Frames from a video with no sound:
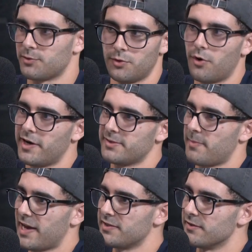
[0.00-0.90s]
were always
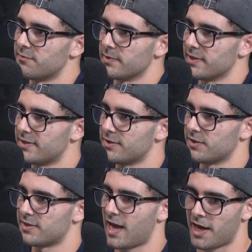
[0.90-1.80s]
massive, but this has
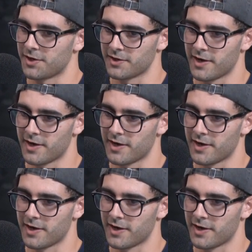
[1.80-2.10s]
just added